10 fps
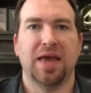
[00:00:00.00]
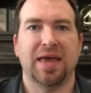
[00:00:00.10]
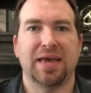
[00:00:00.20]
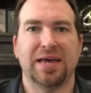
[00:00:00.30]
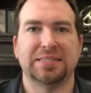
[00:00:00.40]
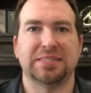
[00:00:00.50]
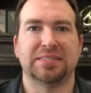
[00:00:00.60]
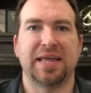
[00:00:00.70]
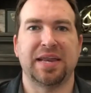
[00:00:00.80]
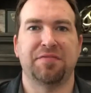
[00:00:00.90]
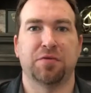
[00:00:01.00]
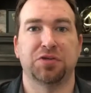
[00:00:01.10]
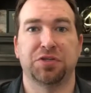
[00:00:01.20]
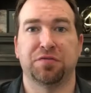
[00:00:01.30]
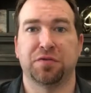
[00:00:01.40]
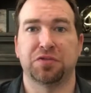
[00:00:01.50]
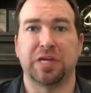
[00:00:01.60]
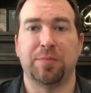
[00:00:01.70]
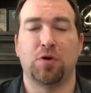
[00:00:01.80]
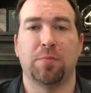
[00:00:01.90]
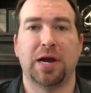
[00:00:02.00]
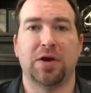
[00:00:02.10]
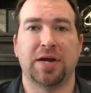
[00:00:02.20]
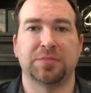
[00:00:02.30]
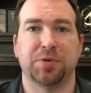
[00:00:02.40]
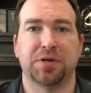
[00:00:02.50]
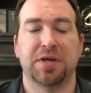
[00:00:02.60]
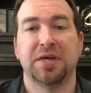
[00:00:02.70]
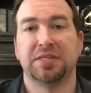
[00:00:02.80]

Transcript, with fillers: Hey guys, this is Danny Force, your first time homebuyer expert.